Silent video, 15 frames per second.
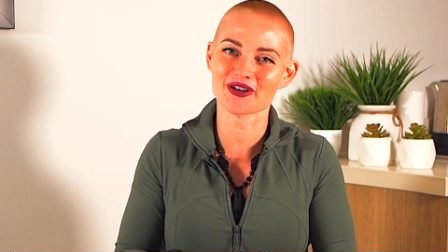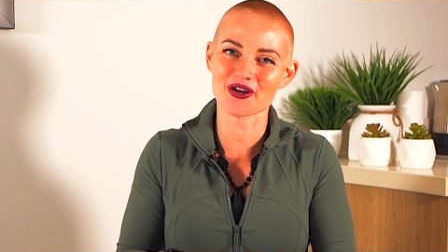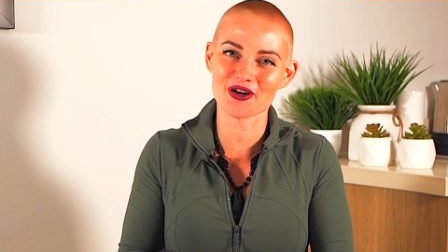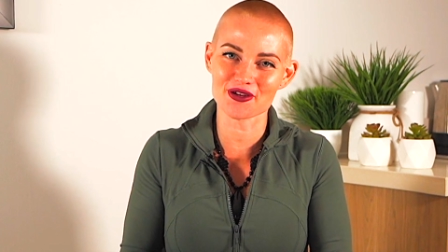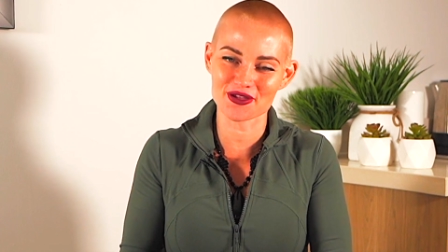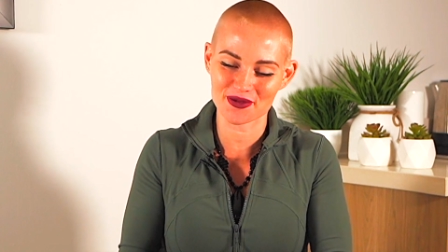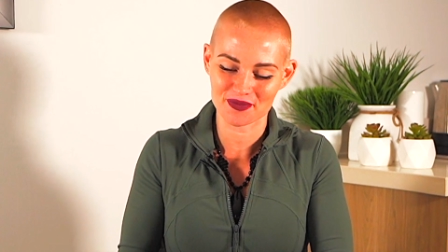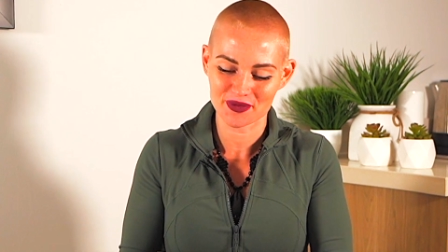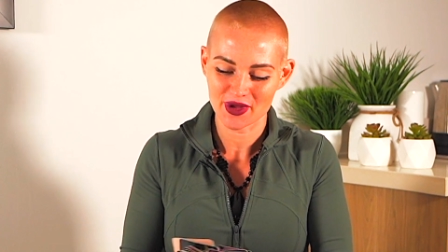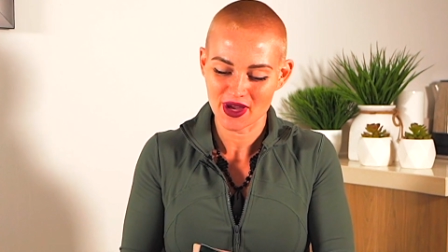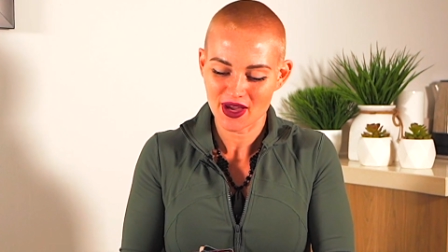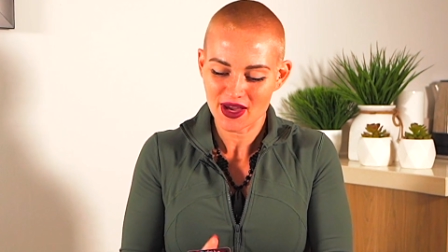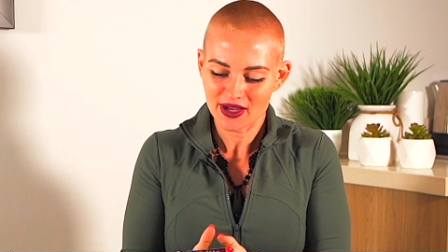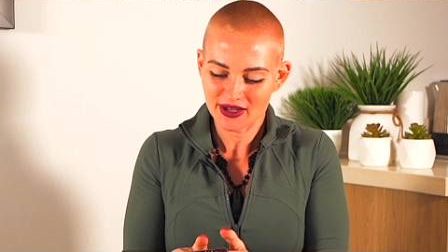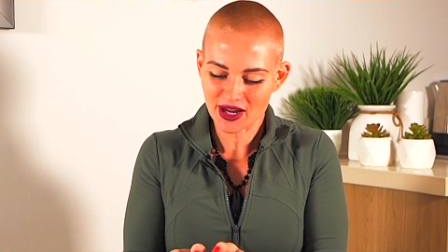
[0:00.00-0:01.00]

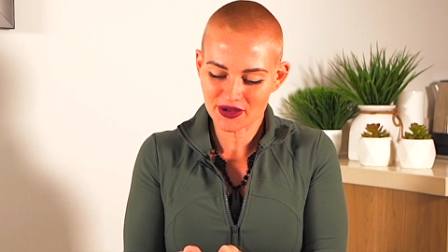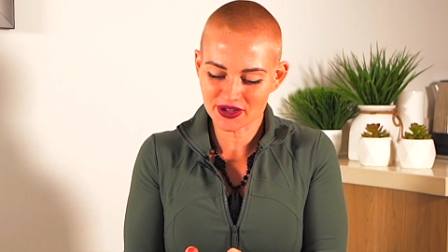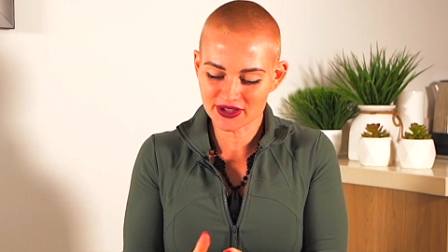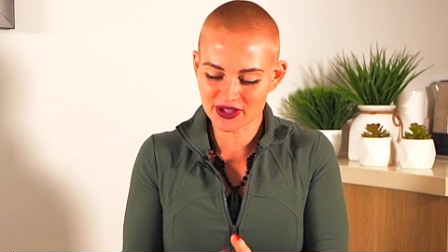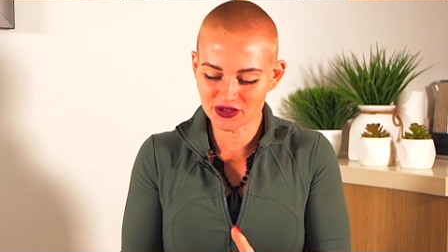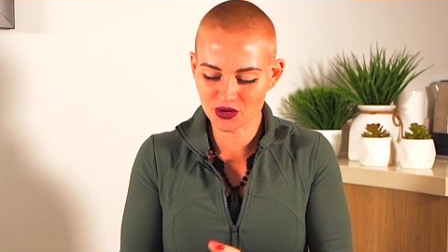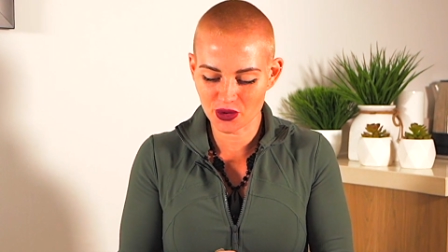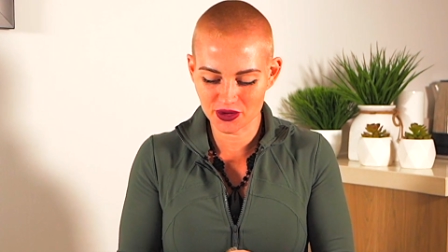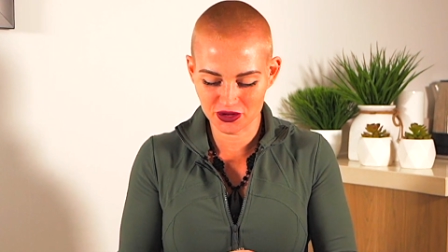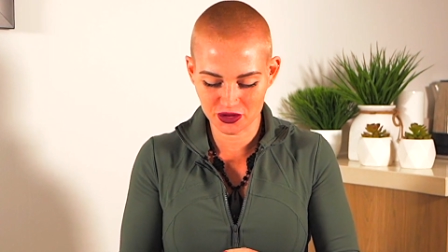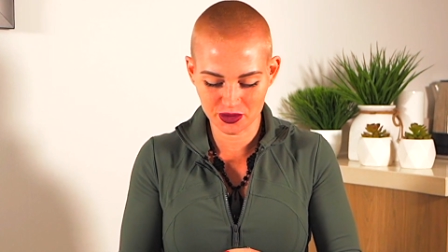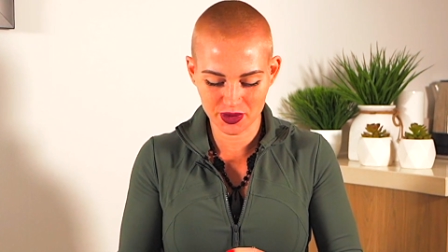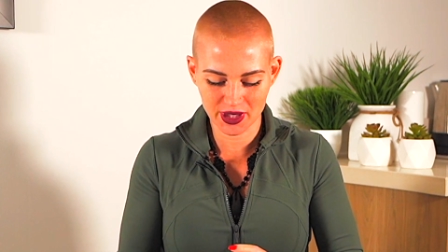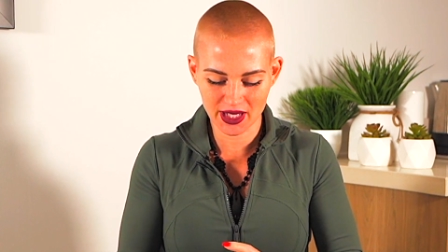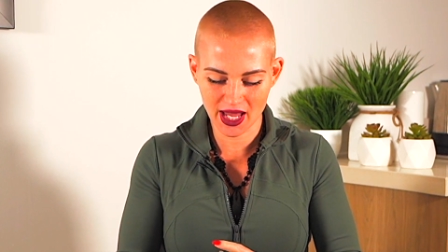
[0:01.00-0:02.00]
Earth. Now, this is going to
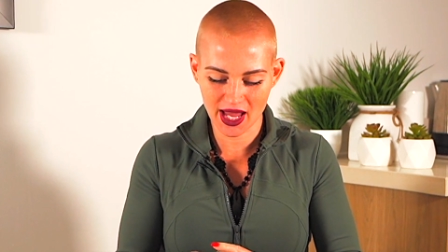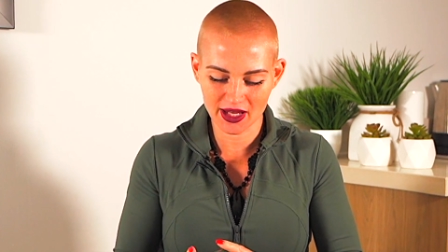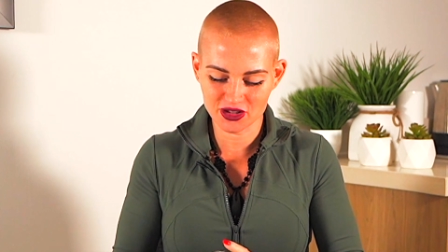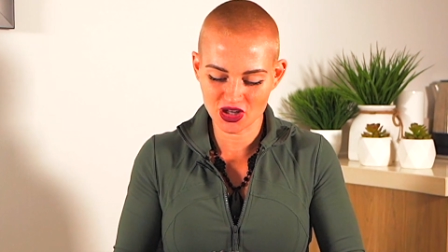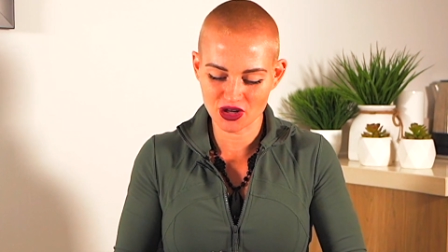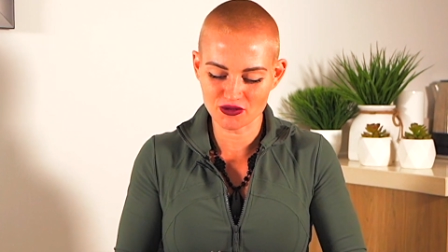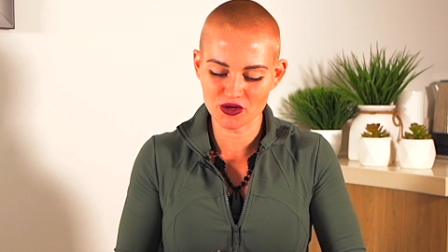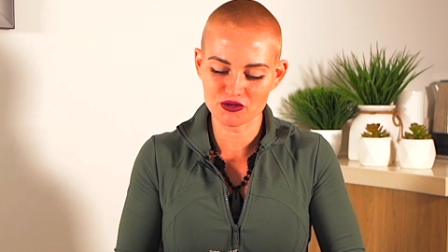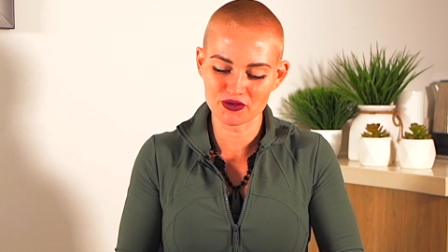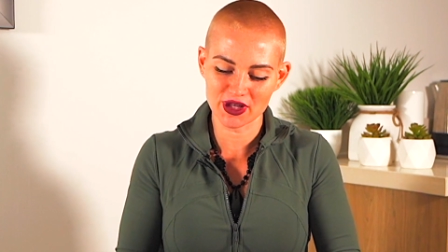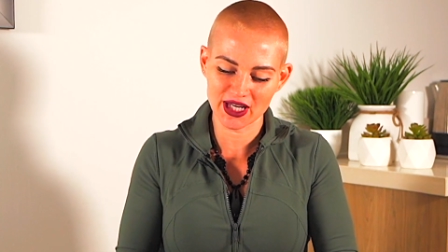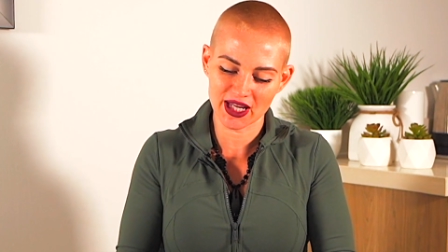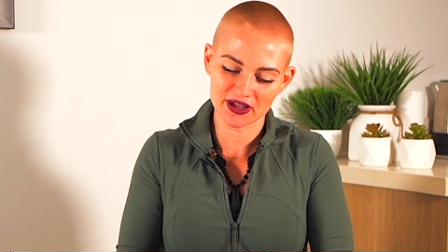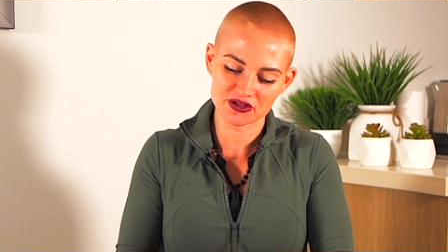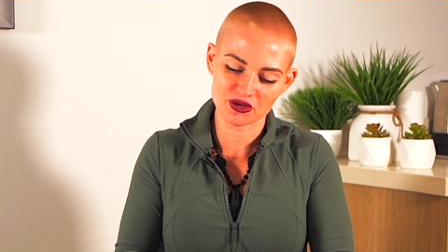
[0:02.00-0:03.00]
be a general reading,